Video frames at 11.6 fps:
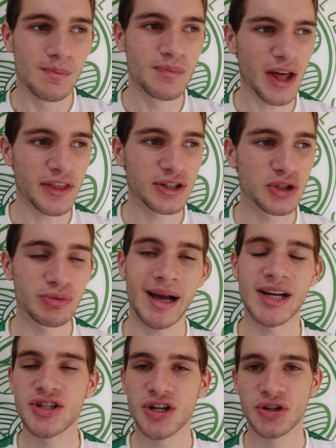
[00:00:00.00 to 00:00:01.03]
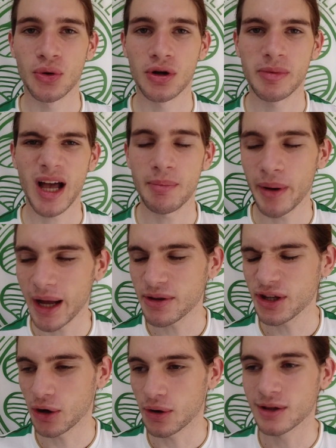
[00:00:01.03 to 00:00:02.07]
Nothing too major to talk about, but,
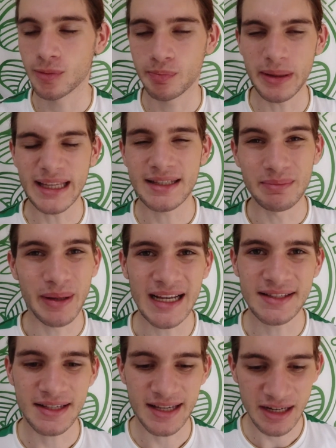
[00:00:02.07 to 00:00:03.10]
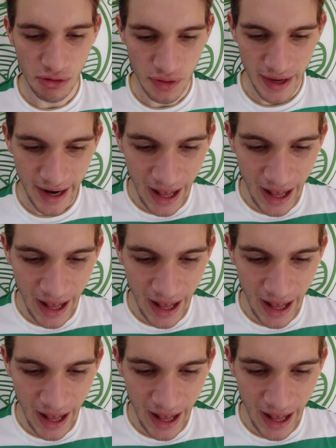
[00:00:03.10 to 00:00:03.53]
little bits and pieces here and there.